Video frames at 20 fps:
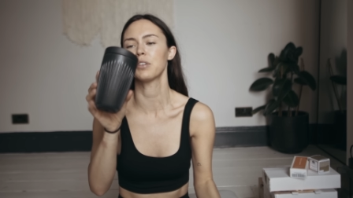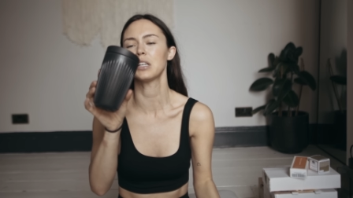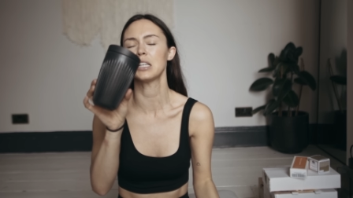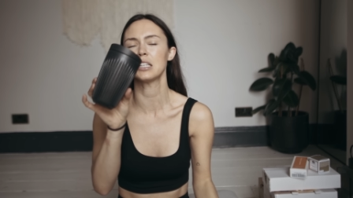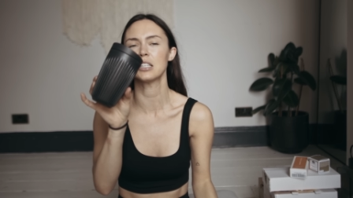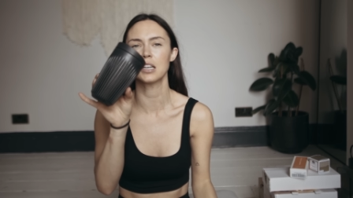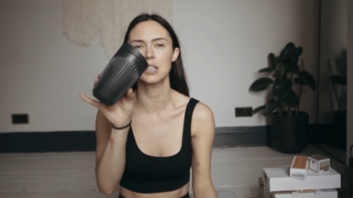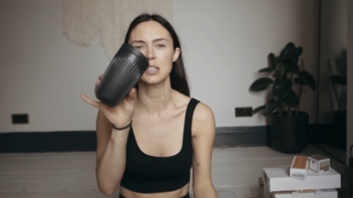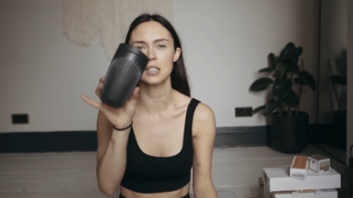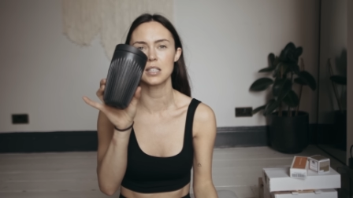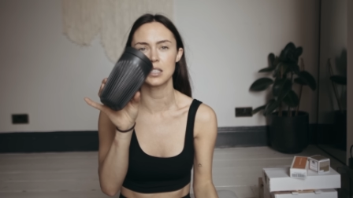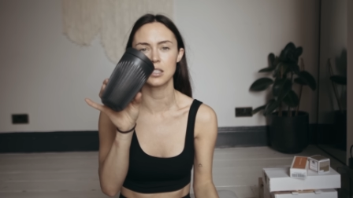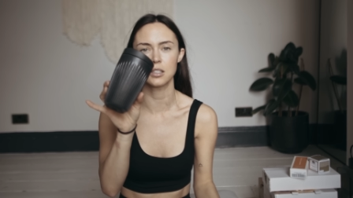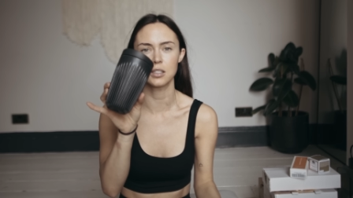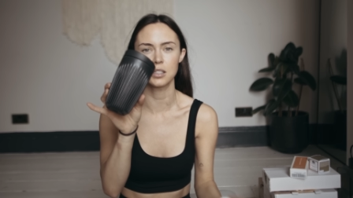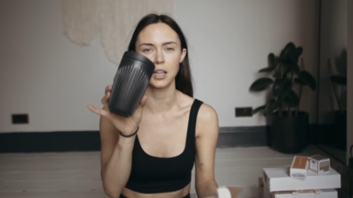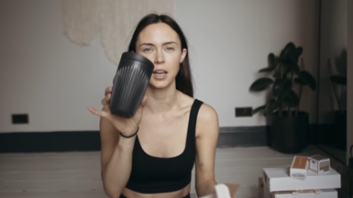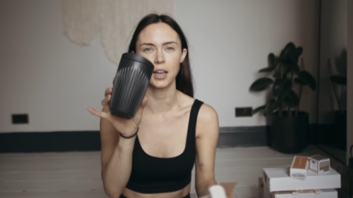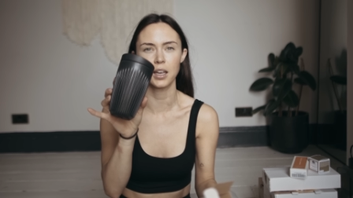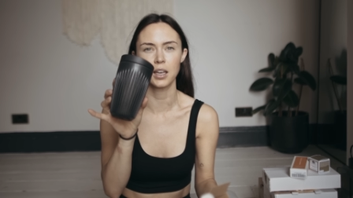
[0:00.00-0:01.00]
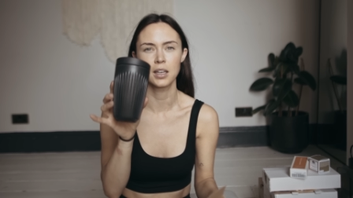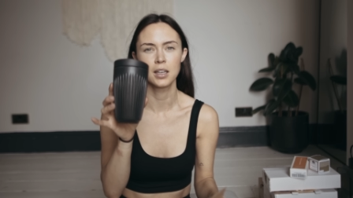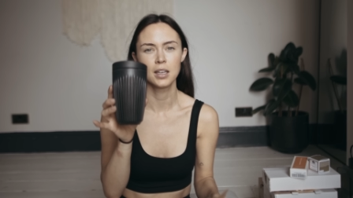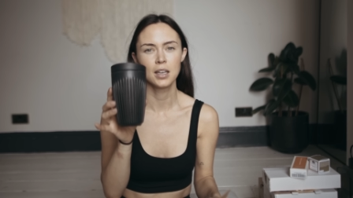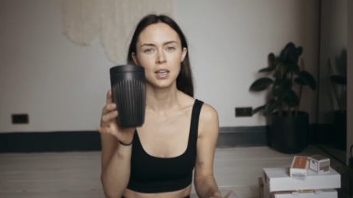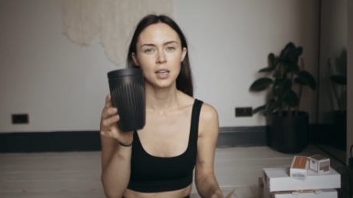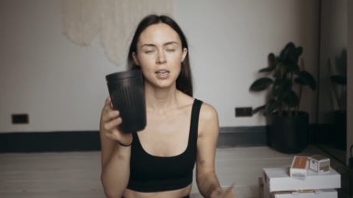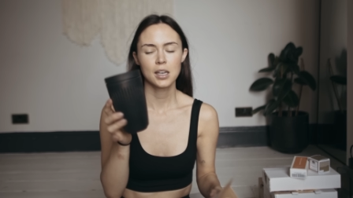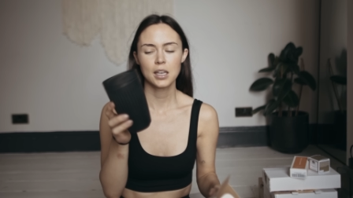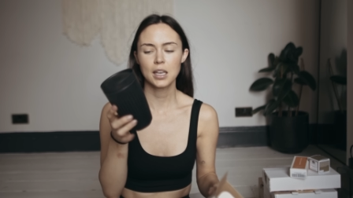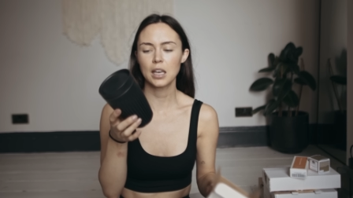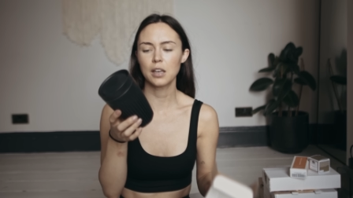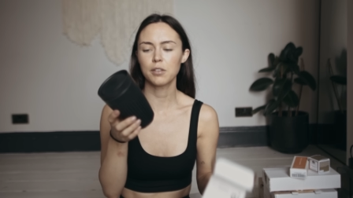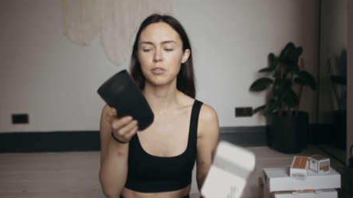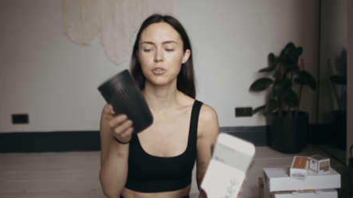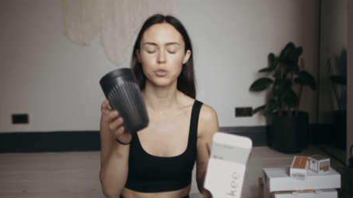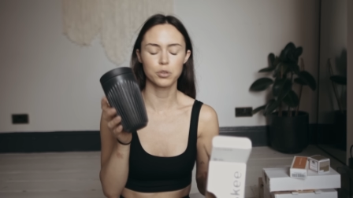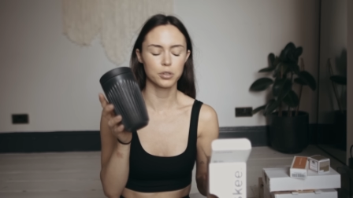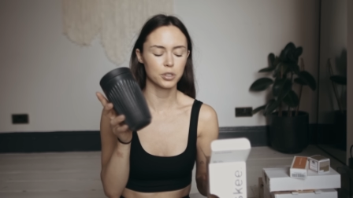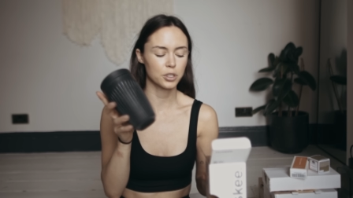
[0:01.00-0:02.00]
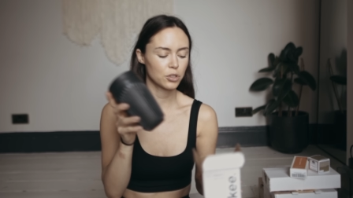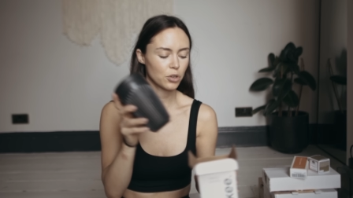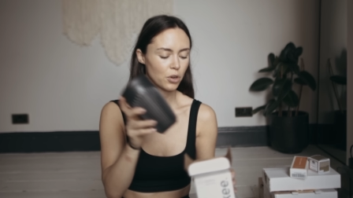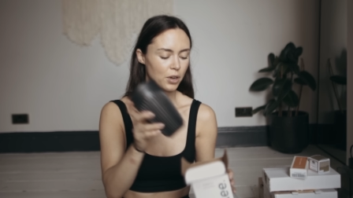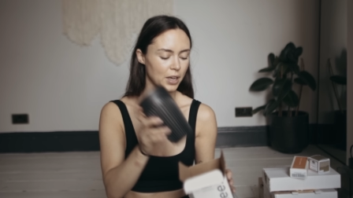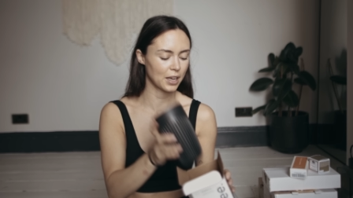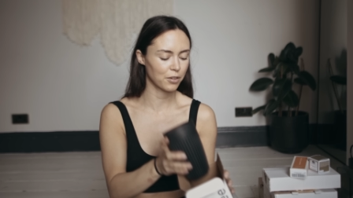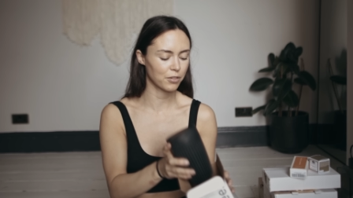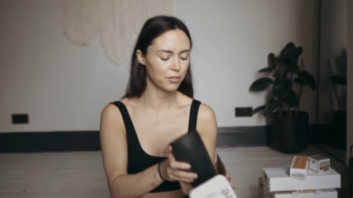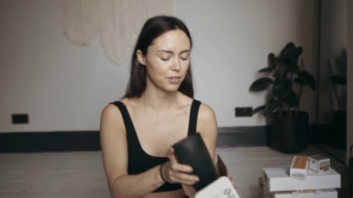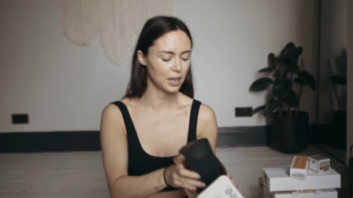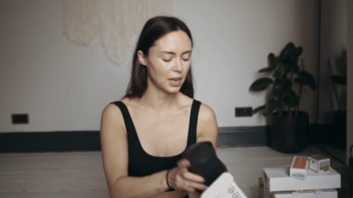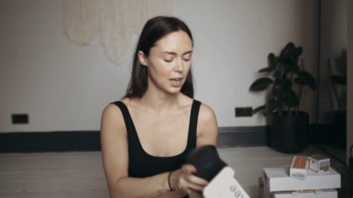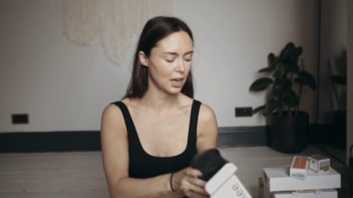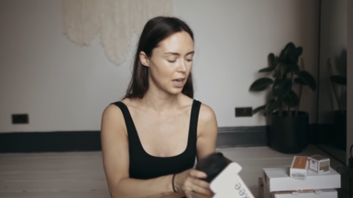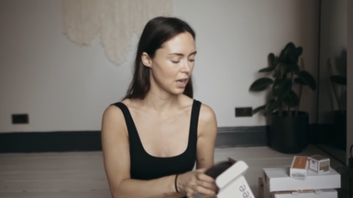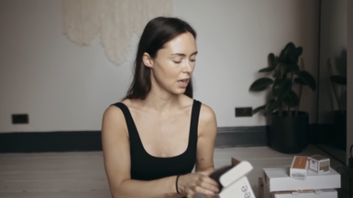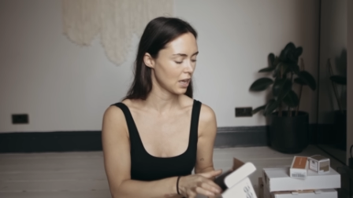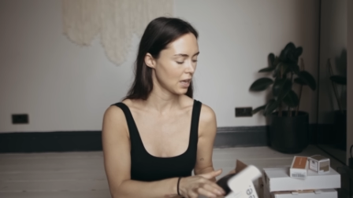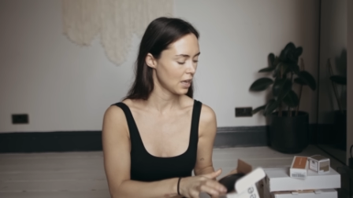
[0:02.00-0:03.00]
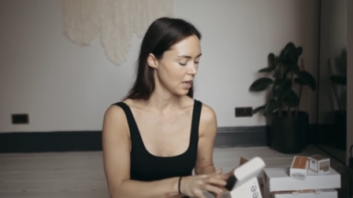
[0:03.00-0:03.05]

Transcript: really nice little like gift or a stocking filler.